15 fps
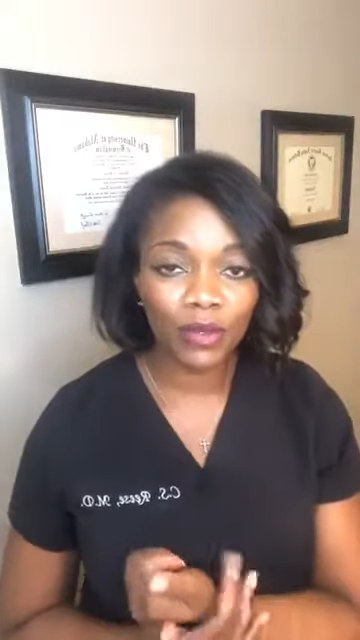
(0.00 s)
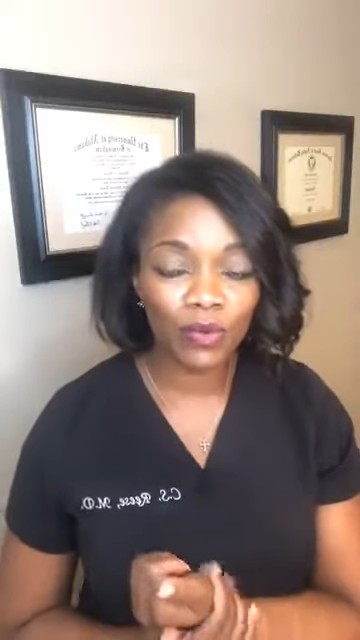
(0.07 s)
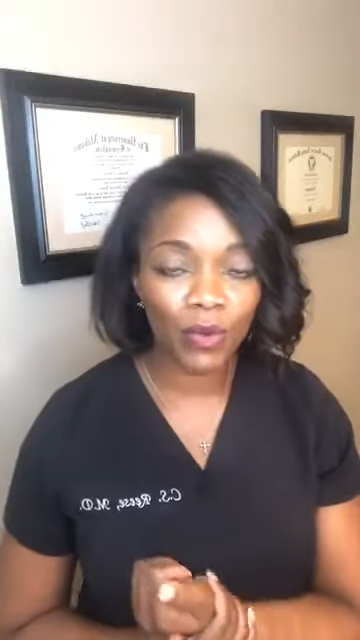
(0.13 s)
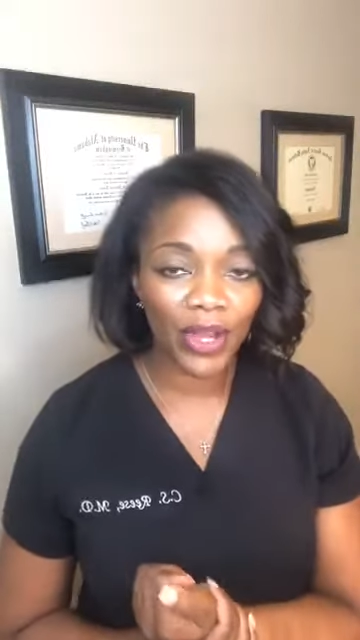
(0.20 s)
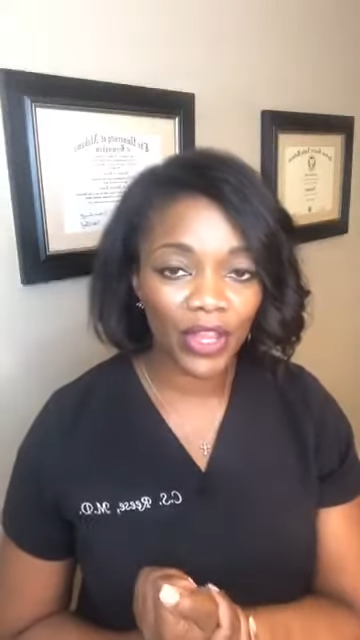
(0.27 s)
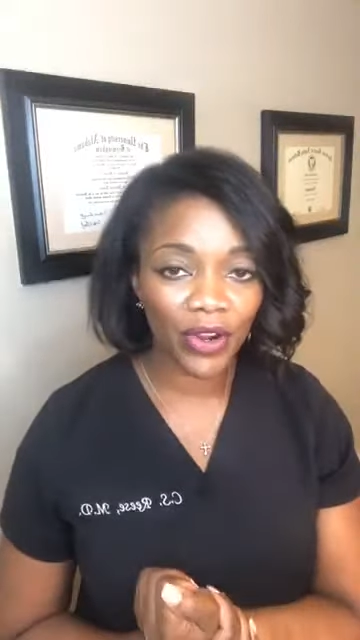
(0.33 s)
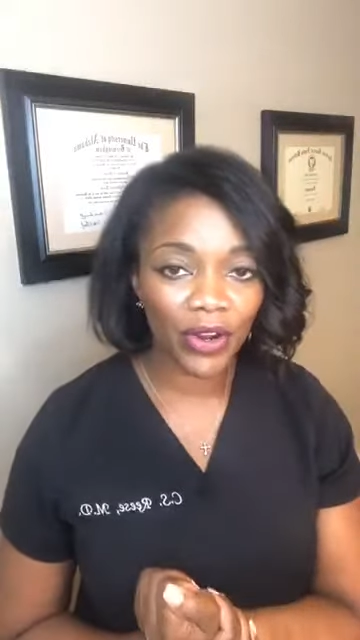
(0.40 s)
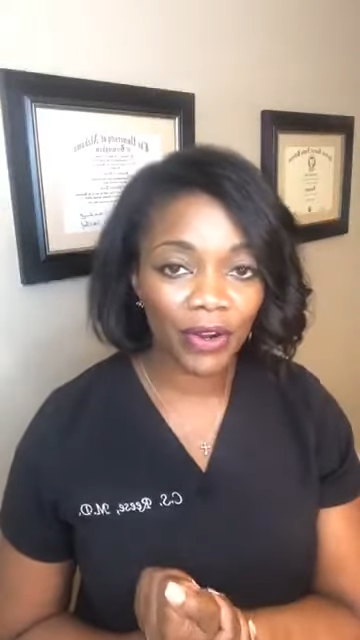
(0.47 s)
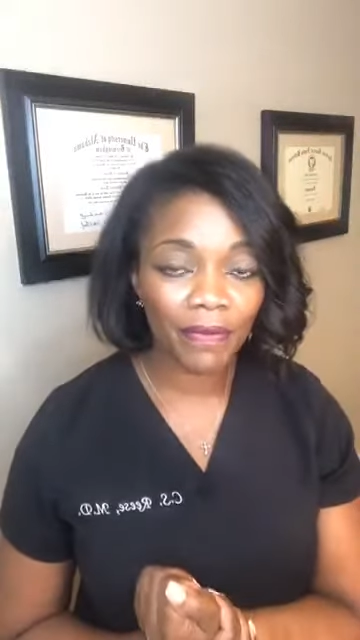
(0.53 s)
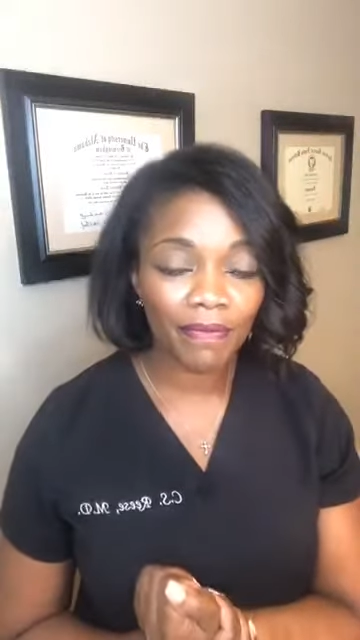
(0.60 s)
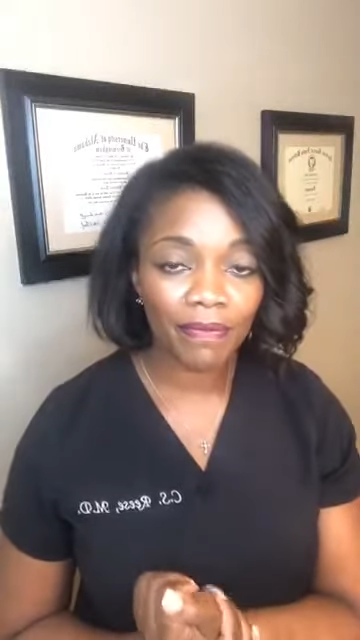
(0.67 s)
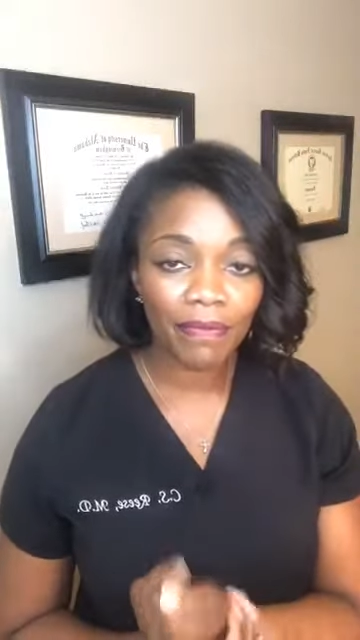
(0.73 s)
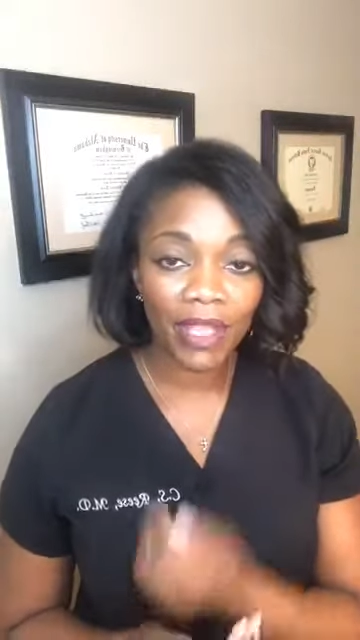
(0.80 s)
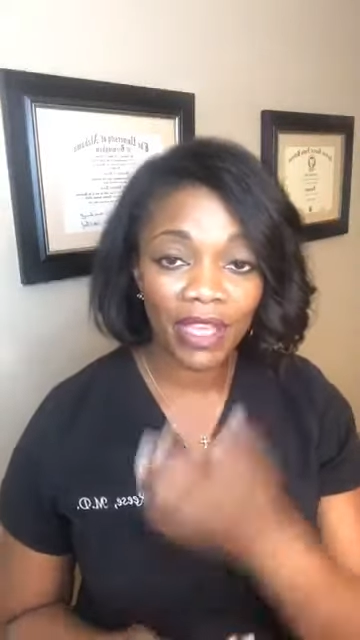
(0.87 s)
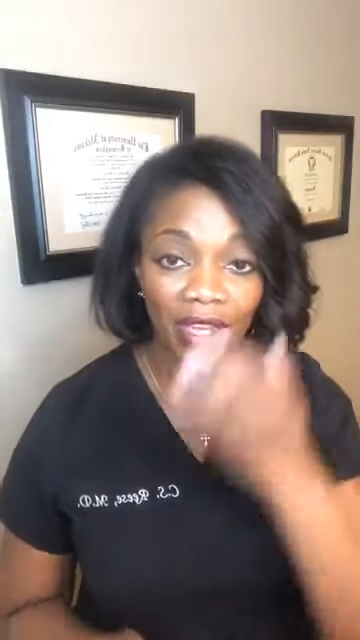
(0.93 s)
wear
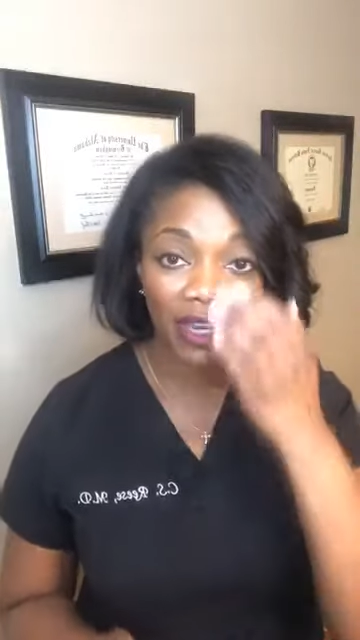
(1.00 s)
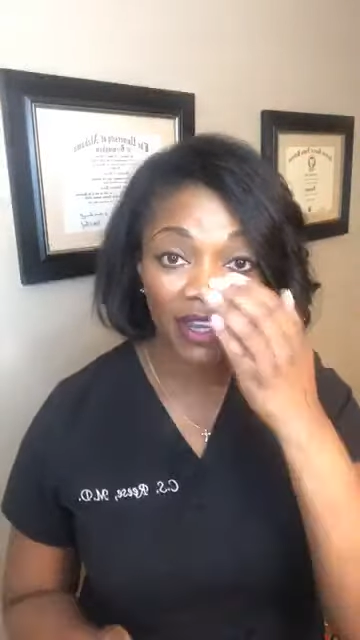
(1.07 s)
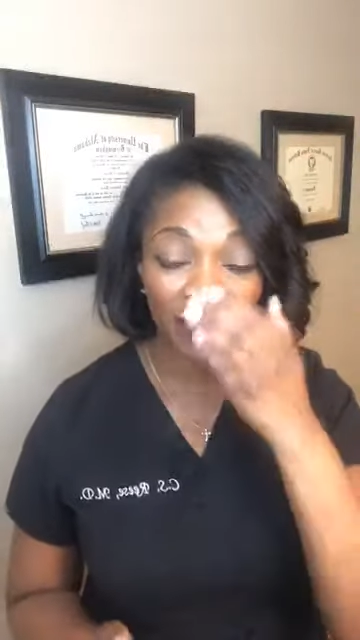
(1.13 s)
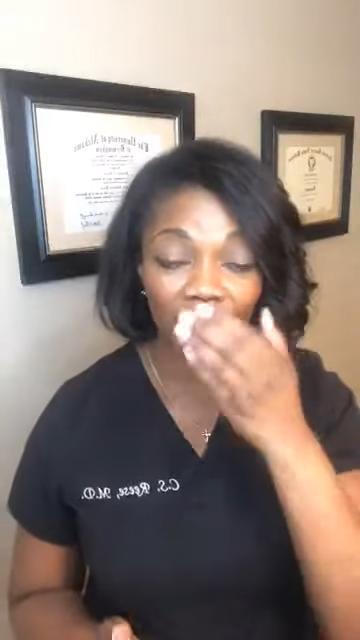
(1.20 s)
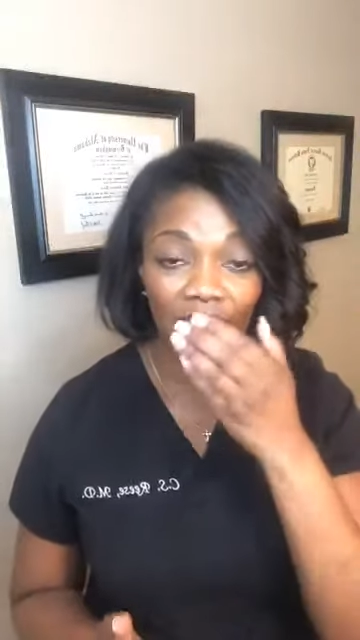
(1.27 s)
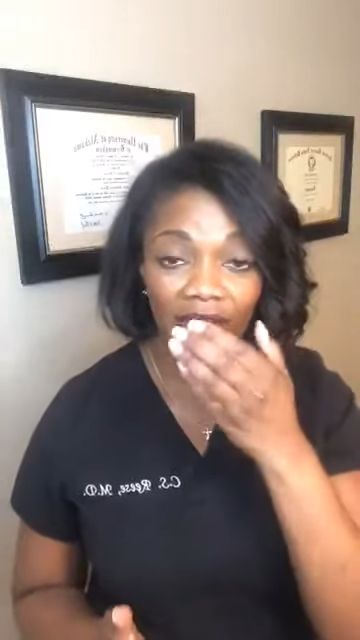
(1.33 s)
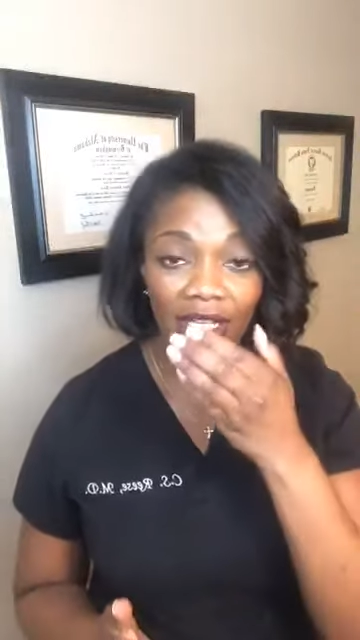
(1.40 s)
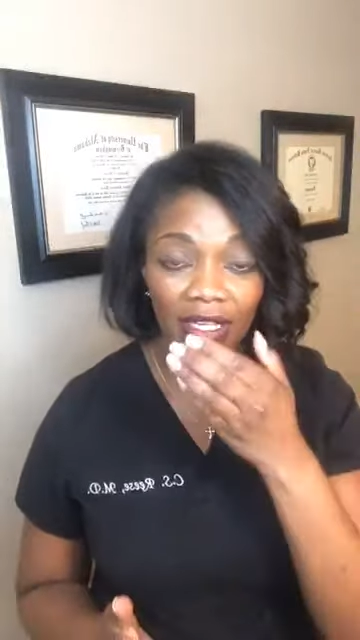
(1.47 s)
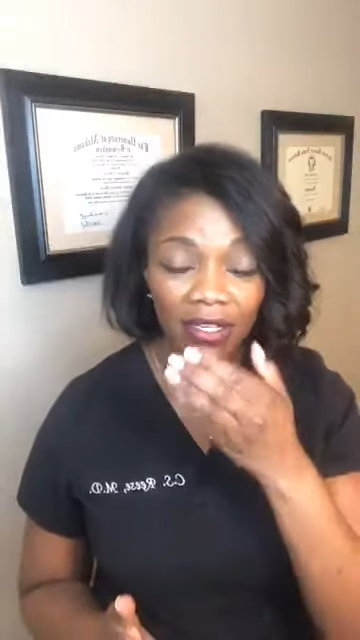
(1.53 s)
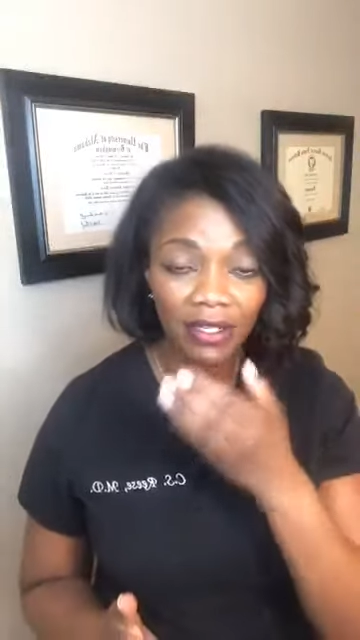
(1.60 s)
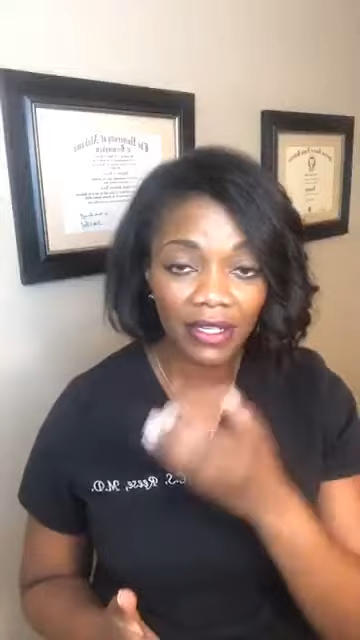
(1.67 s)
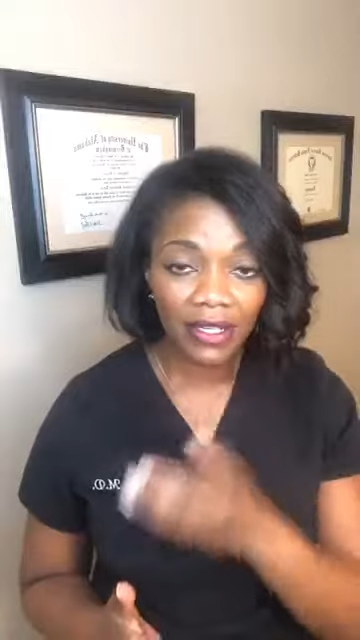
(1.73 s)
a covering